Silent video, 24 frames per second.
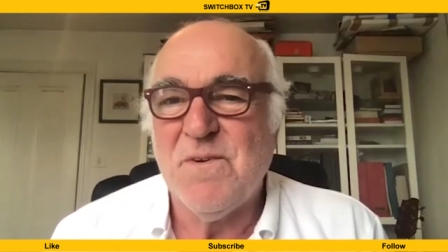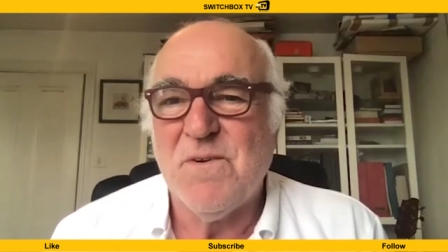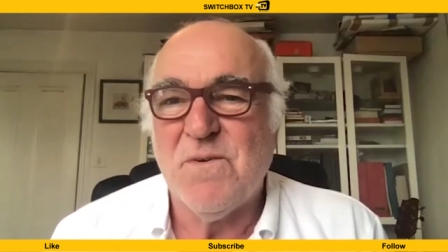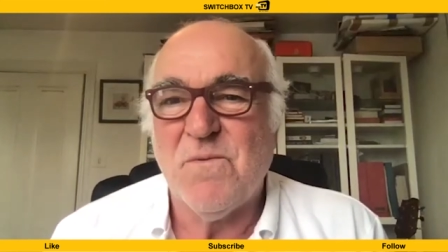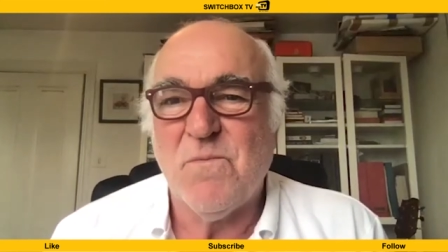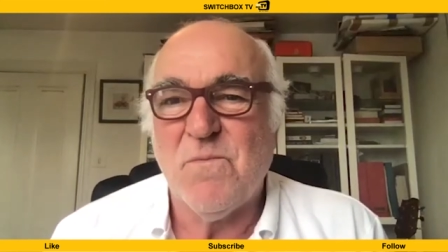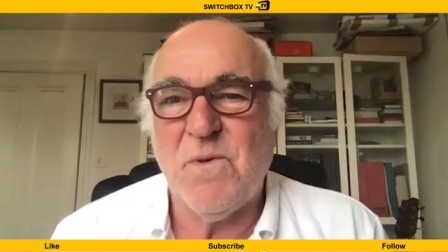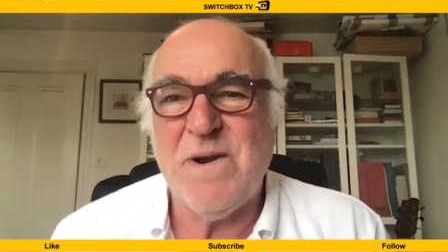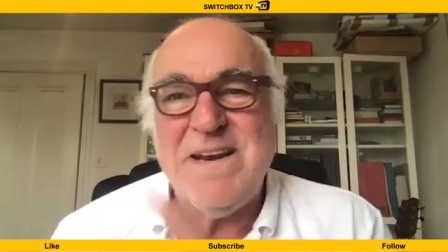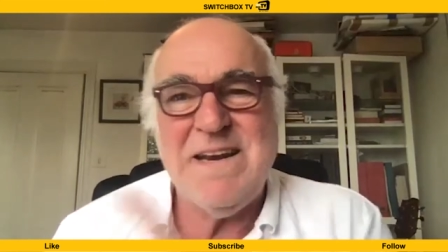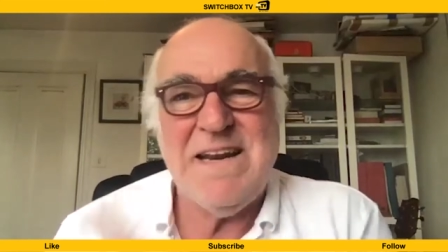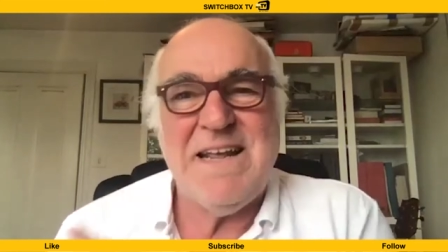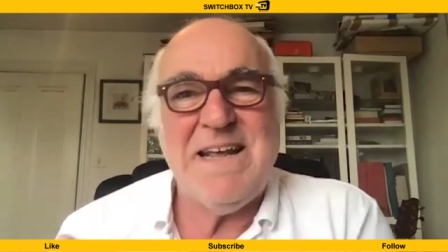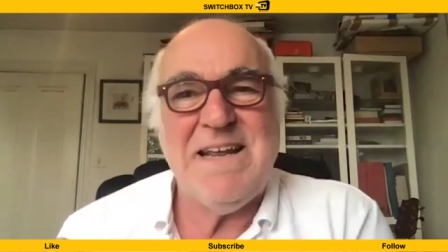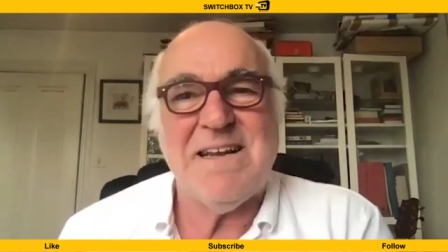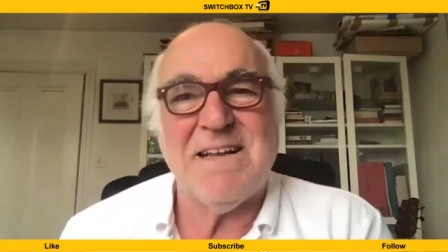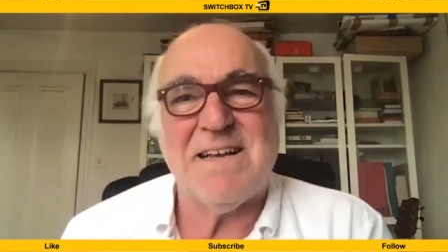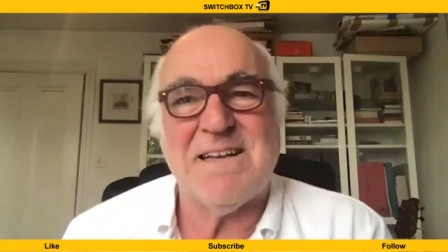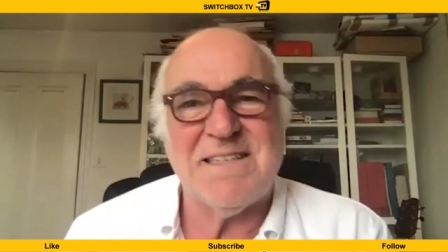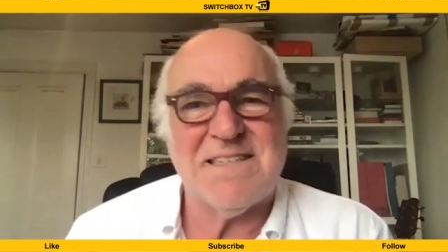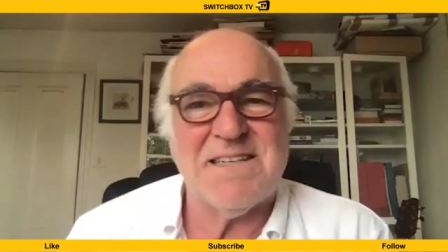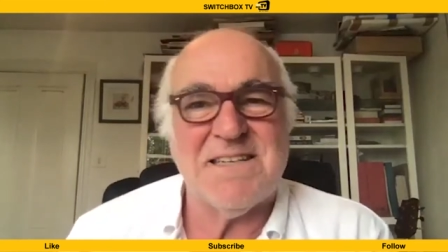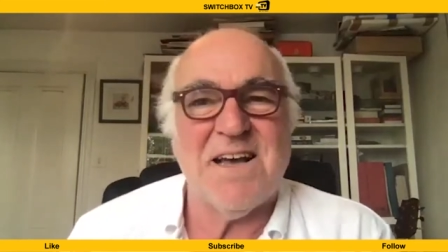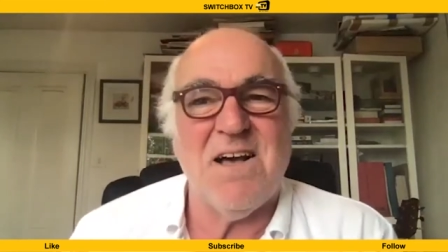We need a
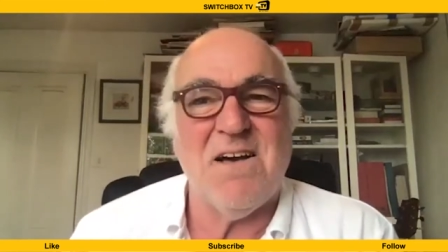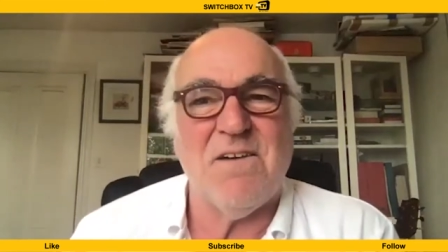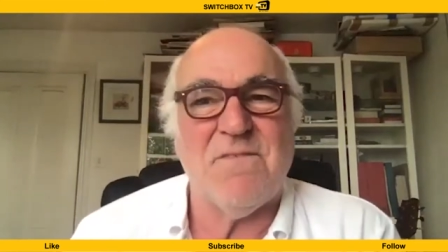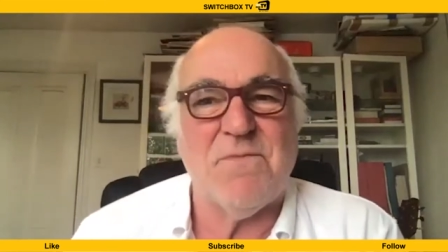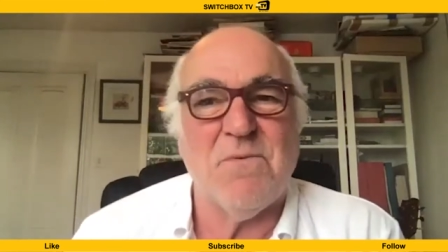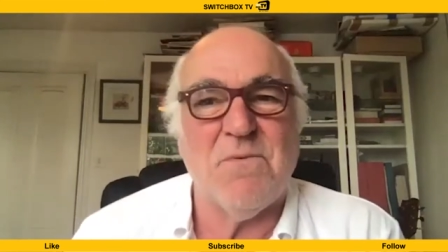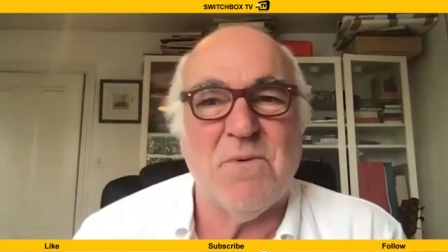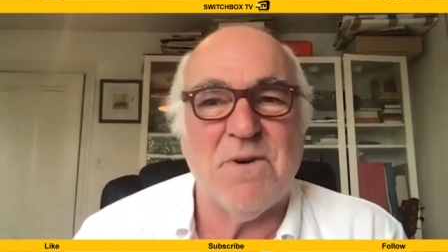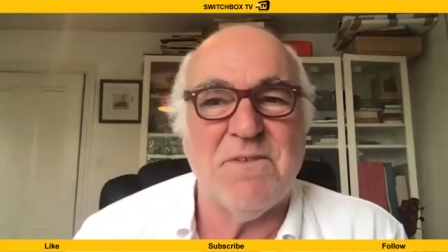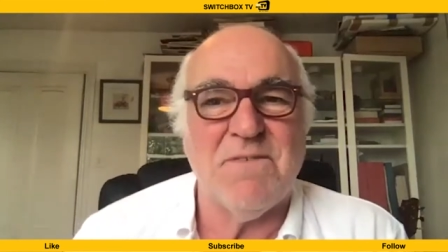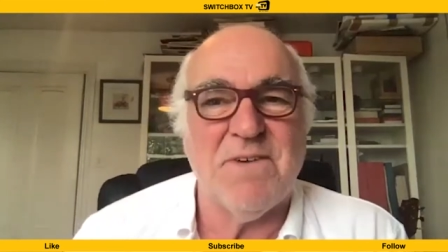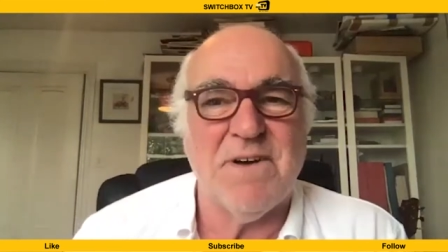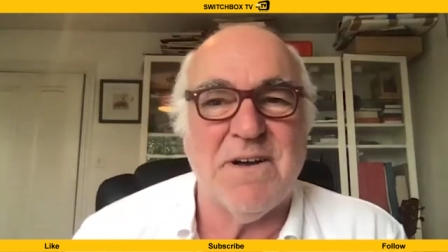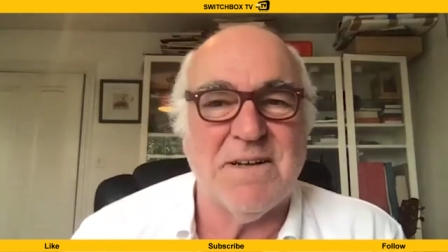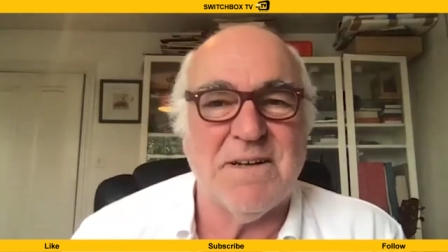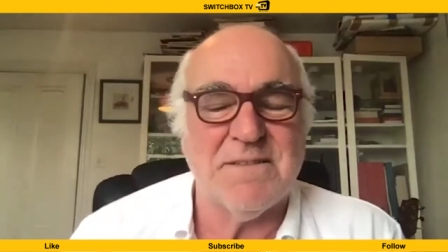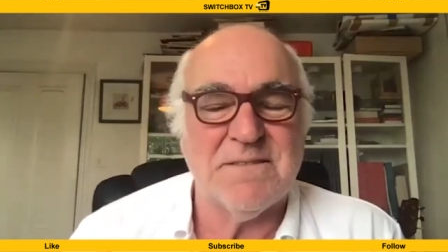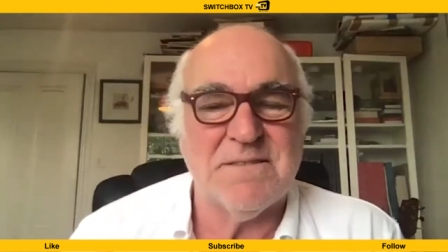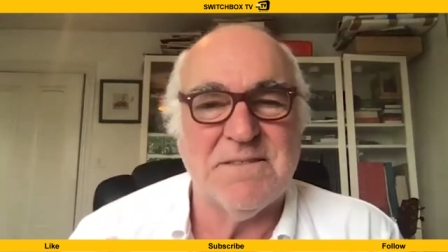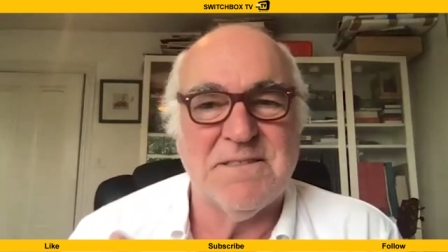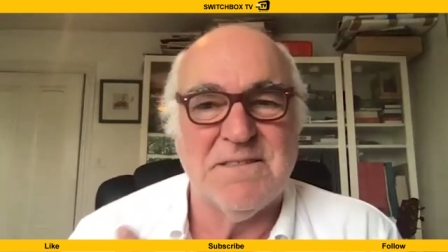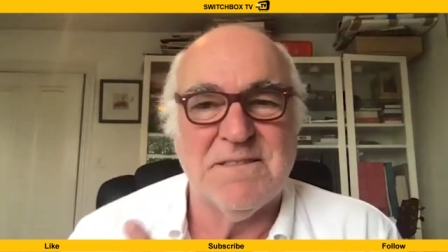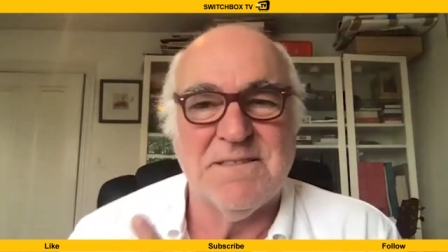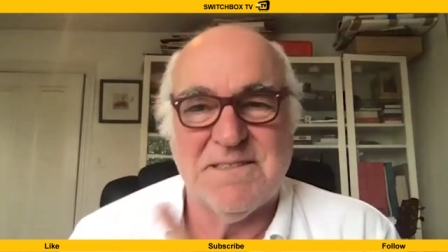guitar for one of our
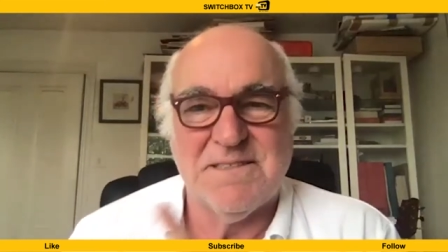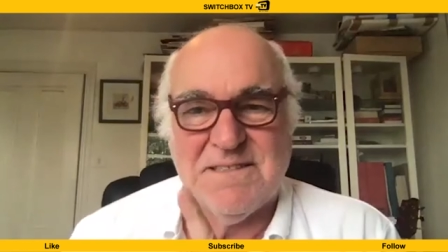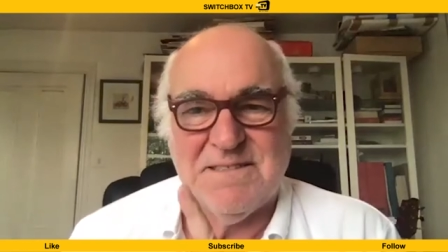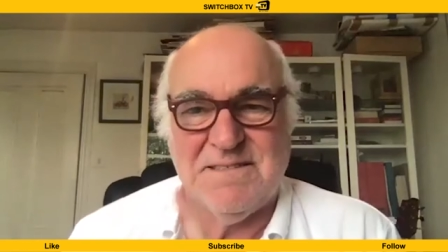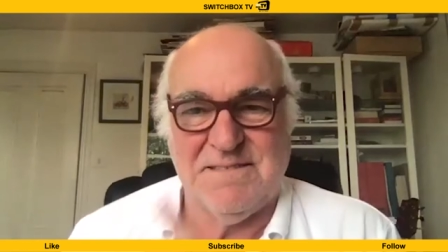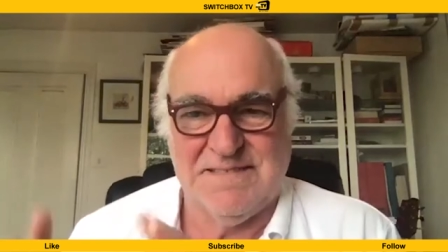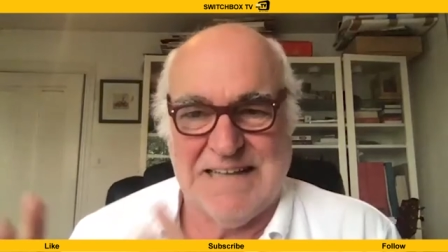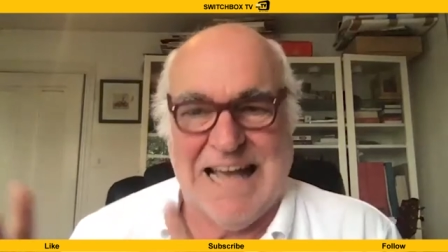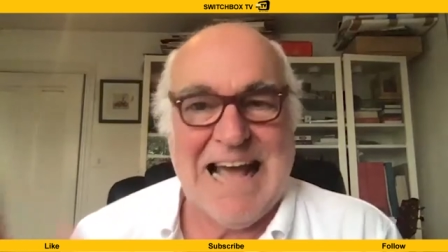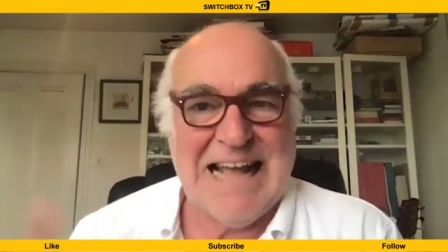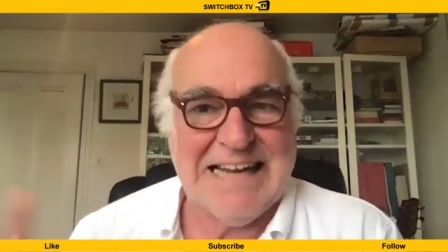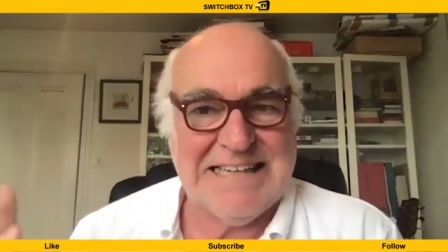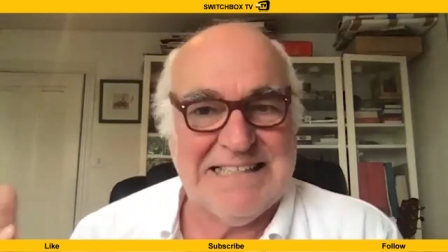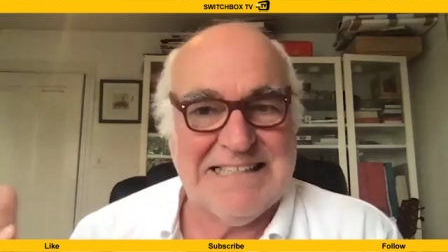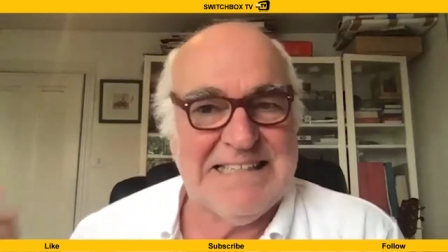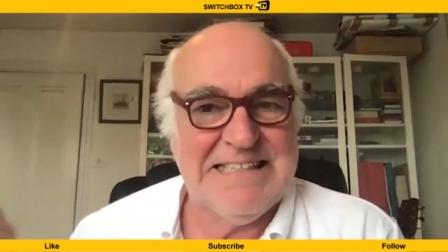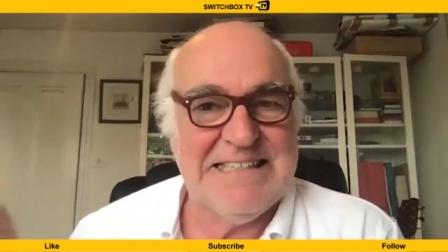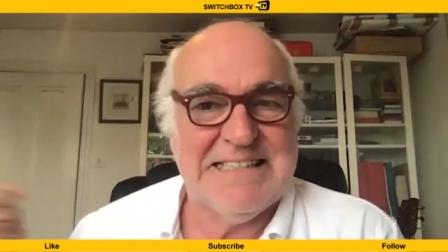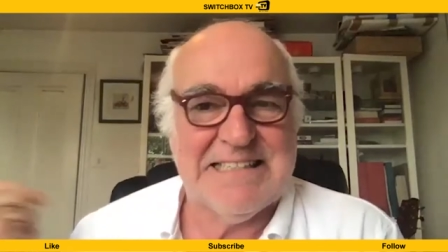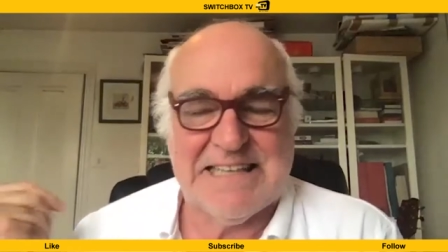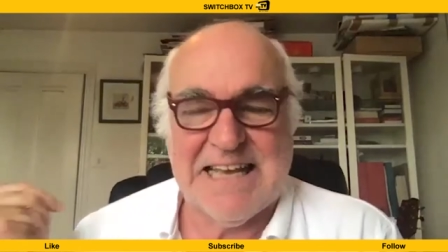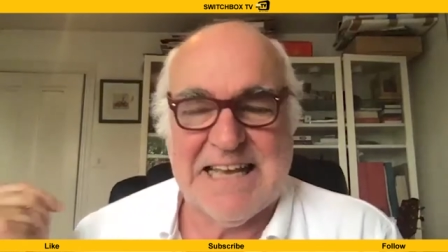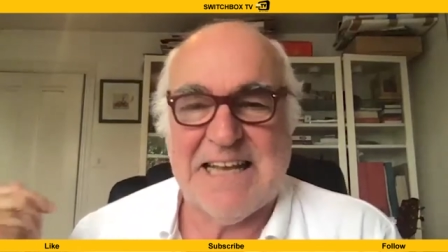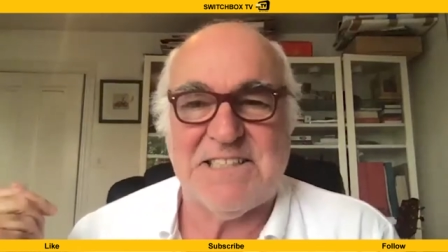
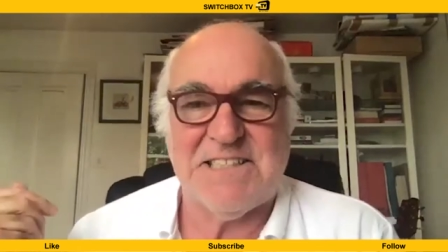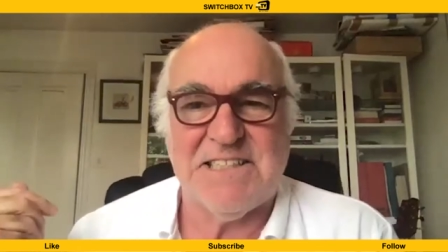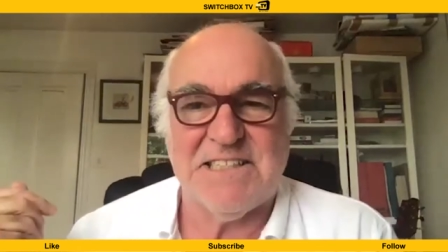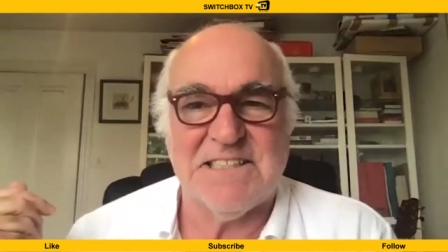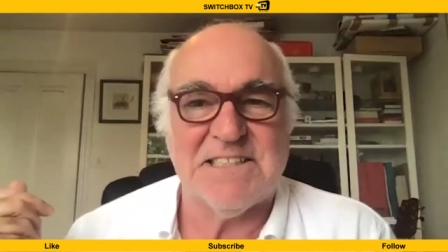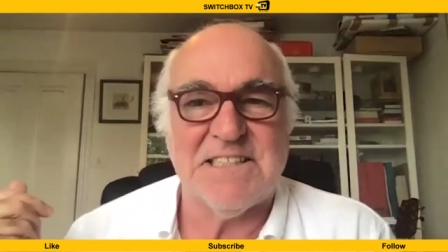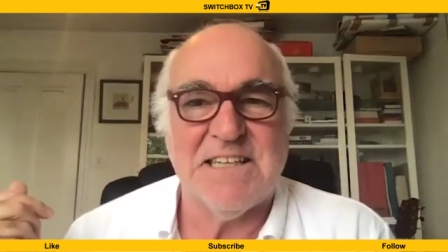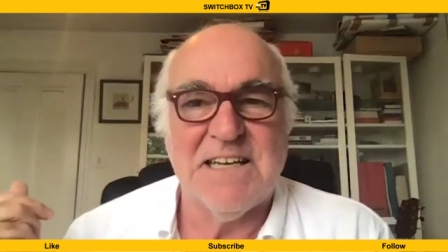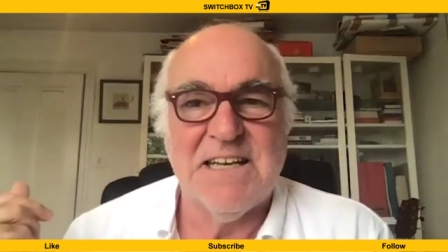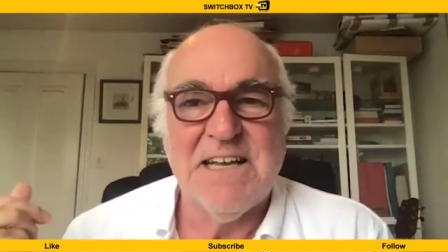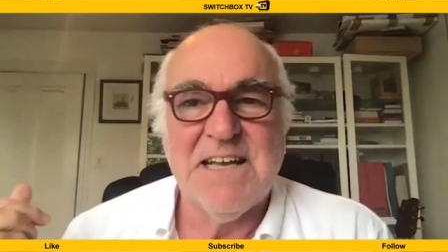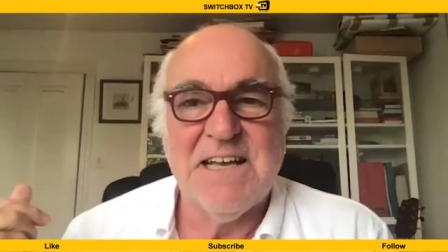anti-sketches.